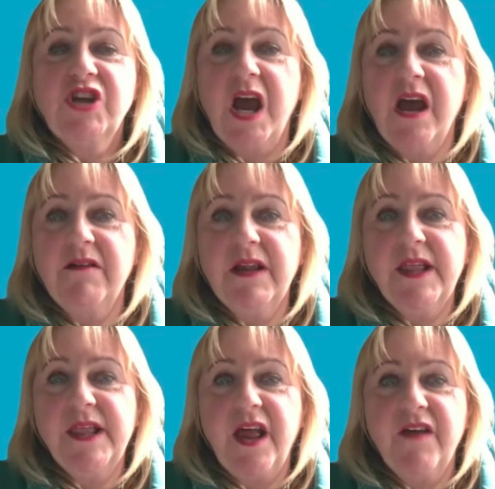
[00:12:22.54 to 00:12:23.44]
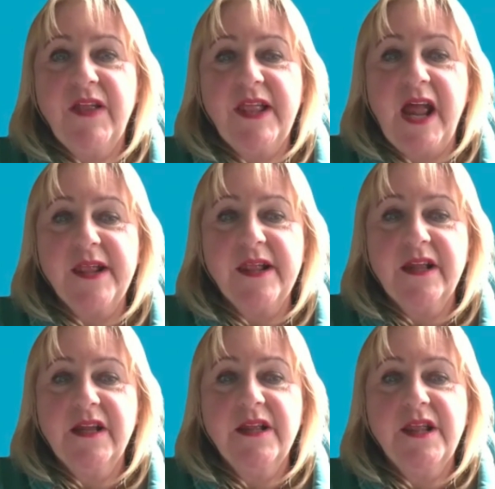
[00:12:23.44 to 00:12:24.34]
sharing service
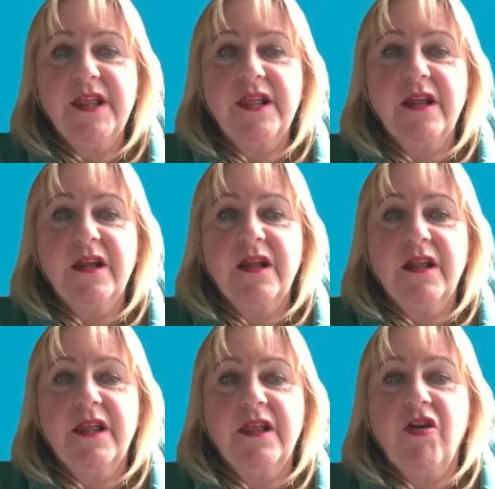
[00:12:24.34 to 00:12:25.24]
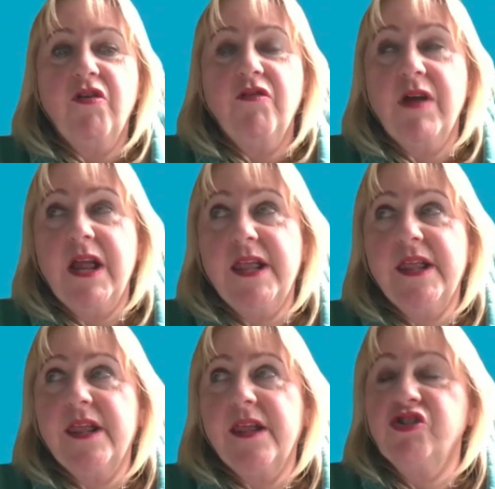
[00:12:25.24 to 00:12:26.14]
excellence
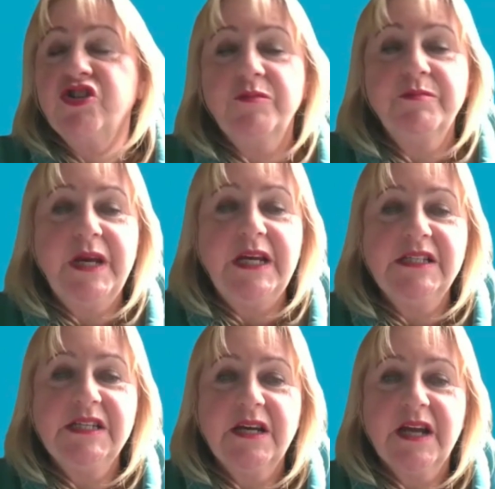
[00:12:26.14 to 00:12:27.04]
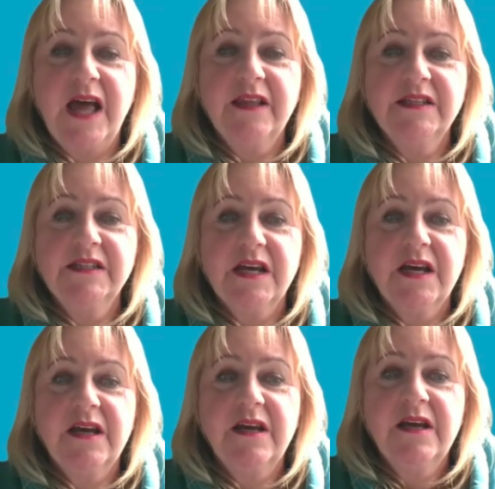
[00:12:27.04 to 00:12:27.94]
stories, social media
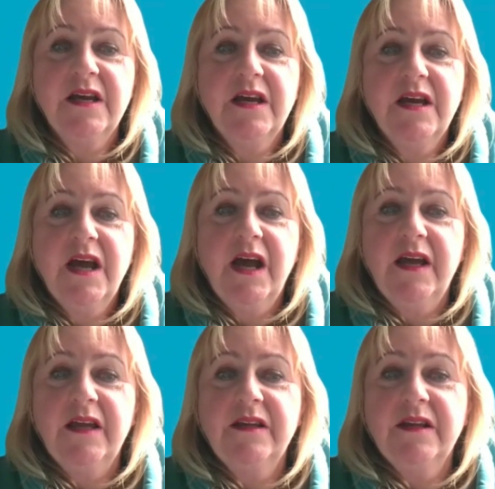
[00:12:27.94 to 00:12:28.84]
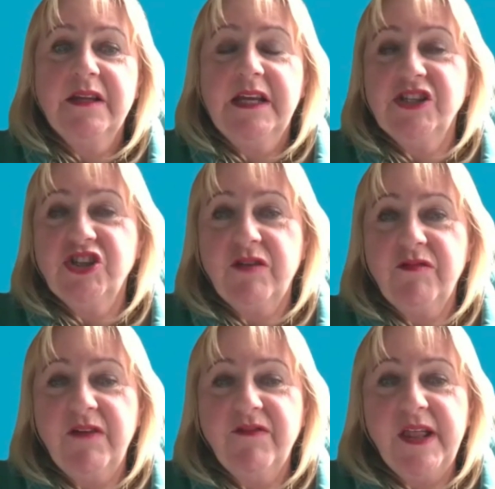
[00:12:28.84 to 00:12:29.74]
calendar, and leadership
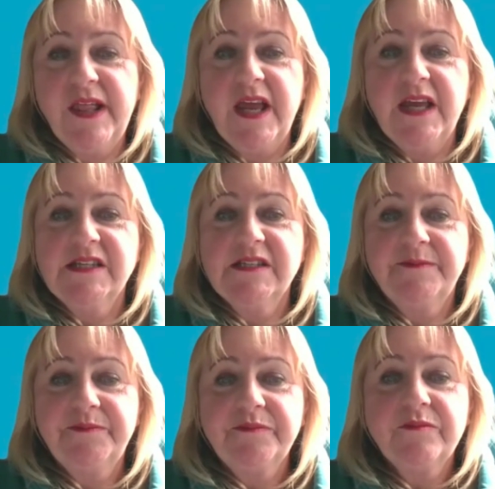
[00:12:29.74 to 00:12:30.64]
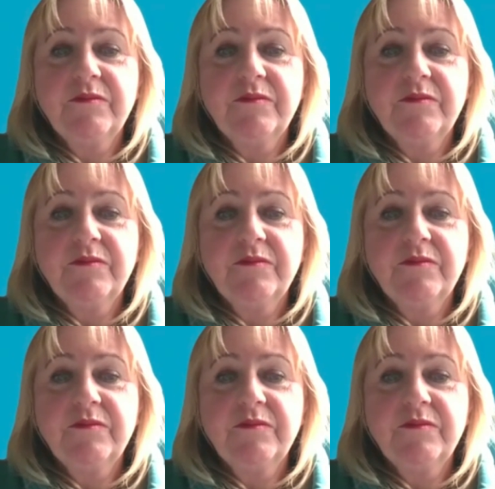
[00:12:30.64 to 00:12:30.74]
revisit,